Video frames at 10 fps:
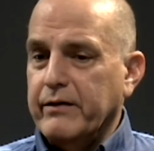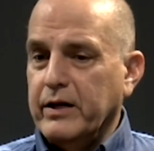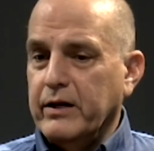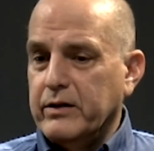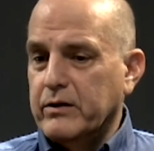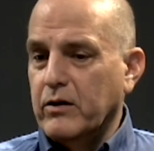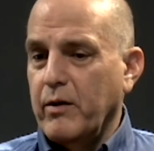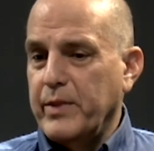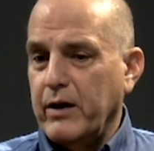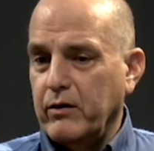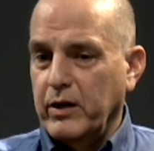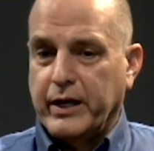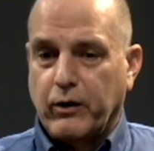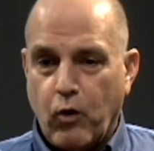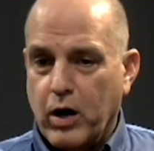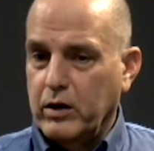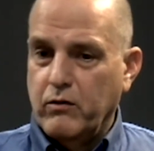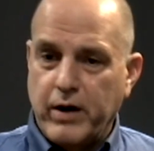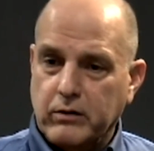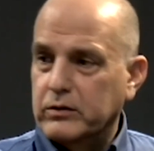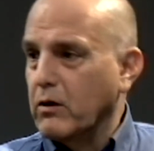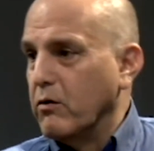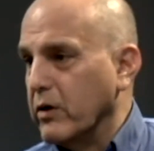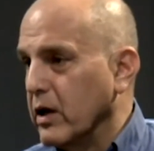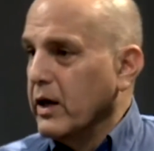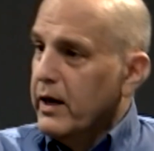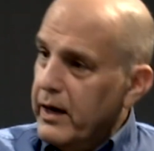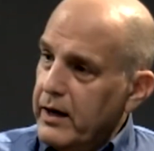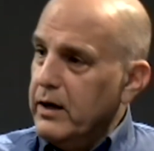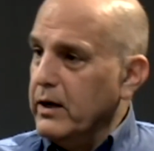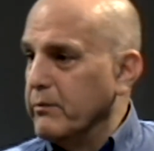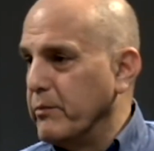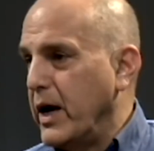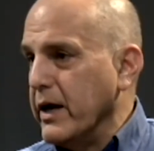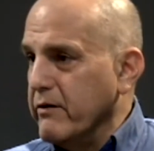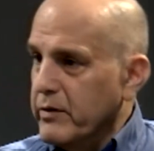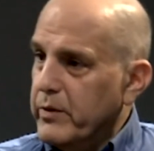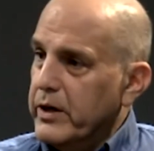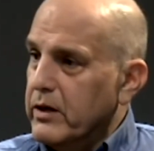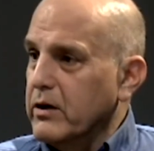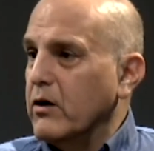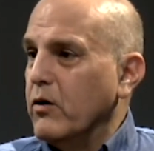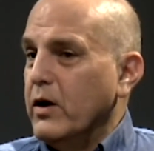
it, you know, I'm not like walking around going, hey, I'm by everybody, you know.